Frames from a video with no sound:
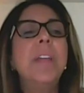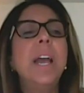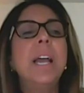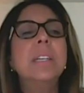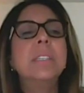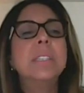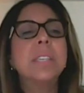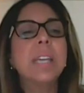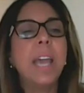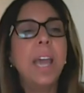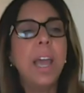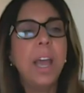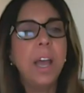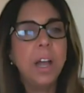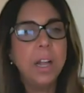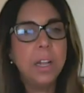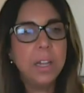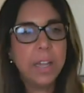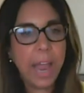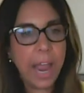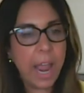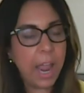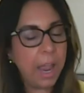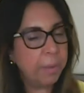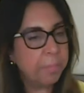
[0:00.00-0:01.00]
of that
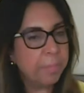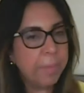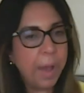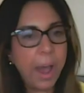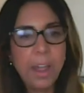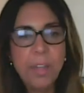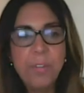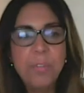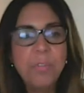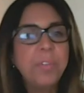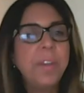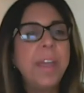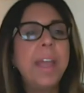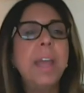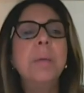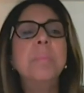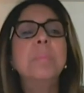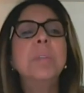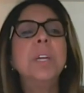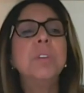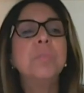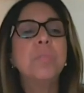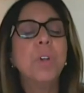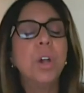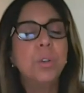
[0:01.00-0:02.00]
scale and my
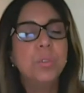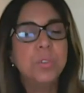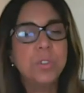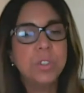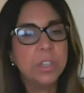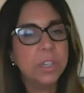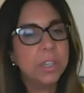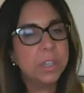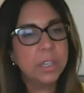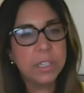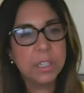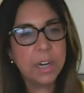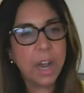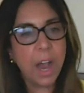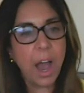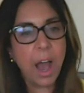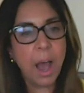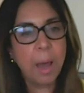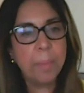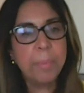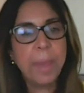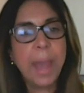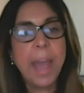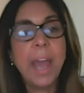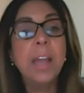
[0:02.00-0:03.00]
family rose to the
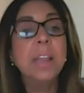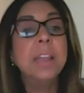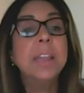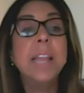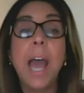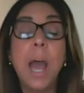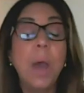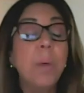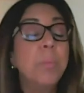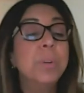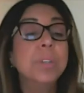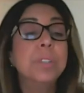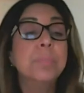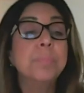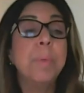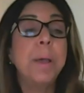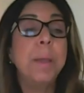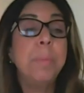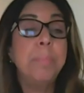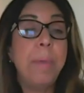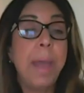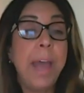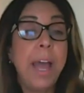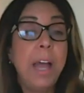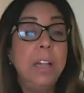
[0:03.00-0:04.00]
top. And that was
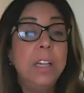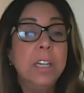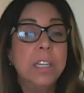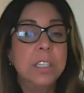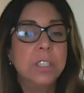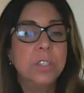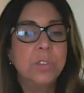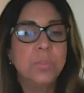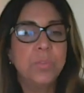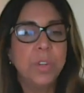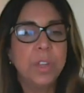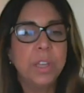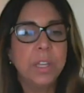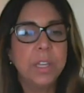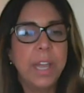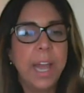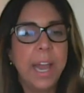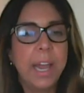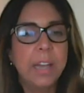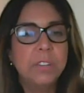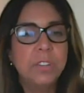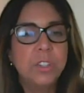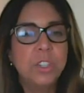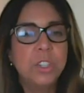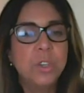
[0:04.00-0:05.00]
my balance for the
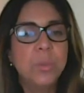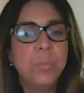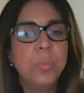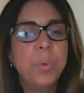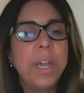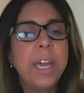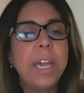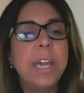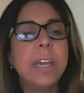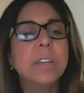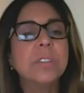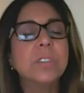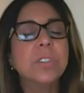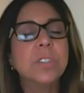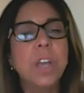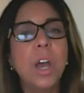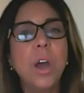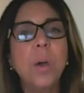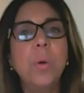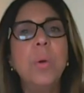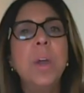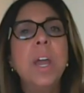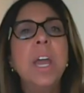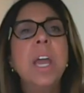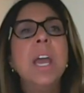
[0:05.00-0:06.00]
last two weeks.
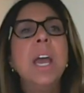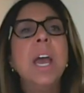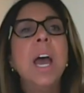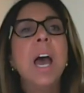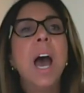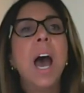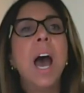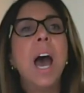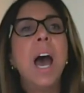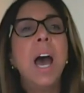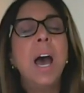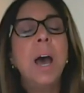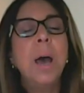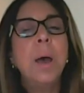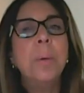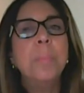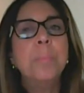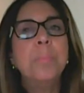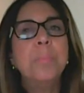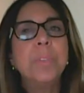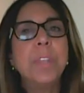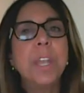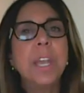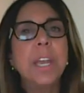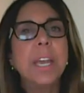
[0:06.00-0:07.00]
So
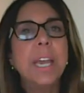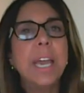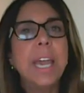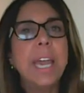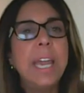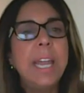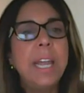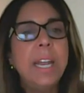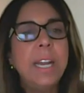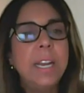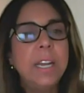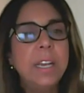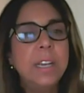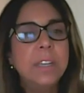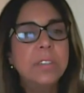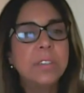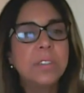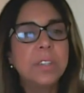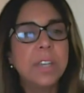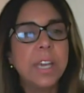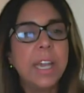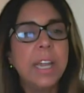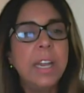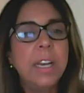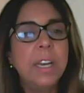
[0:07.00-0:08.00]
um, it
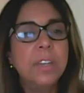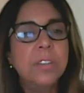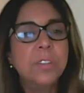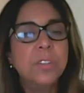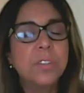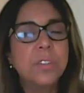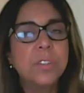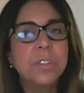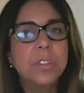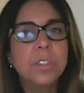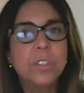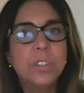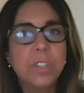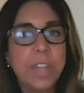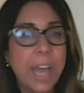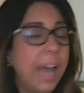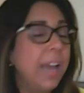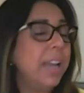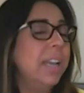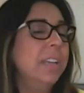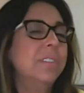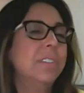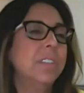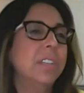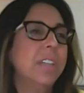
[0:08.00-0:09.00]
is, it is,
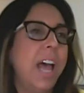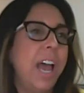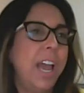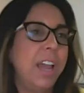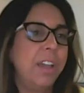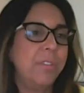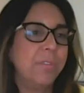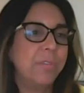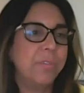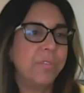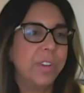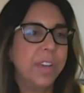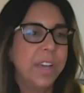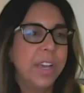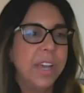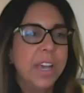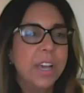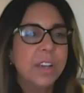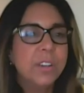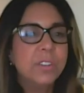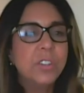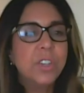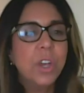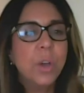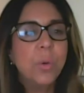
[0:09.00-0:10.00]
that is life
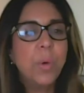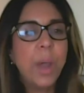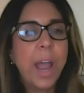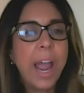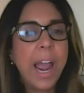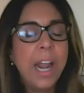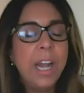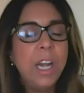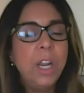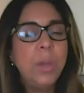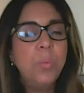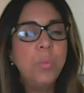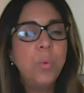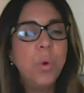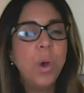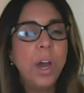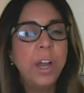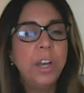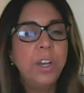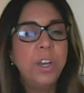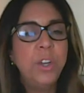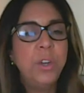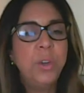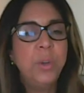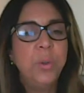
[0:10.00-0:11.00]
so
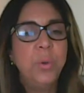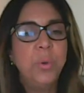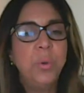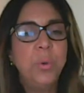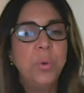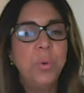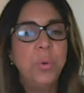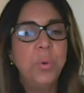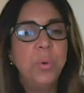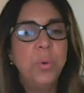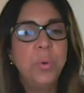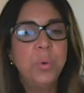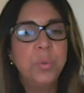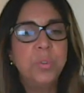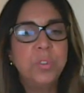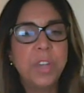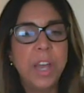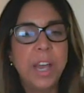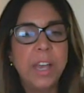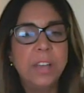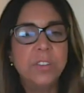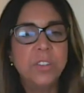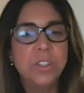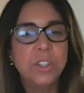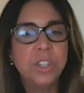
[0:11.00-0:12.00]
anyone who, who
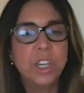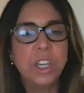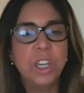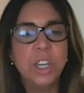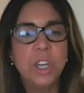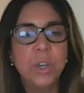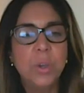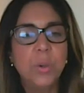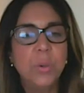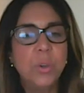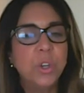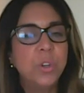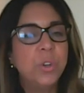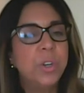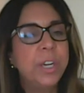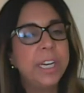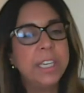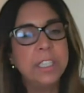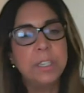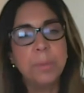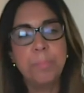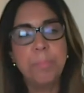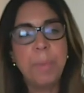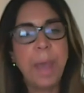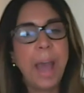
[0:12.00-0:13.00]
says to you, you
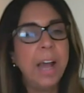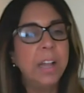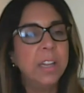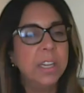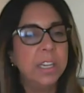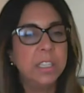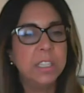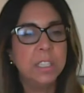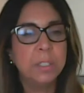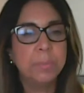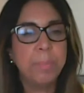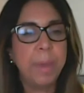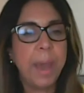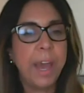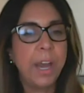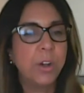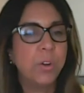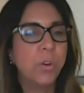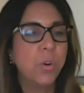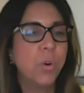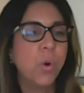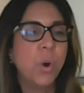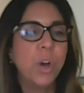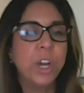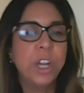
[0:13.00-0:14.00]
need to balance
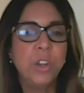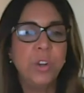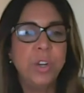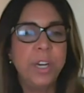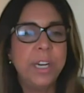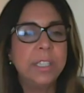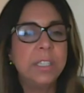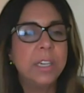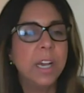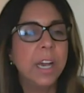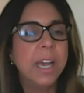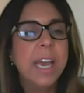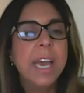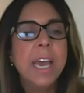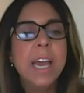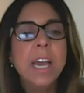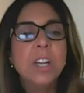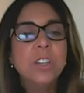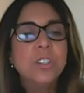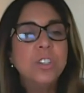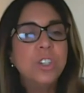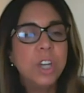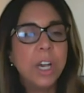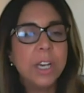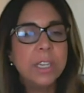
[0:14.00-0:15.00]
better or you need to
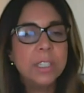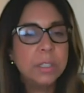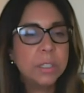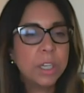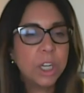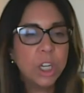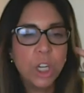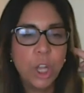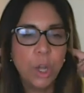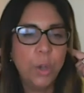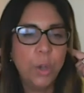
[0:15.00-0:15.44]
just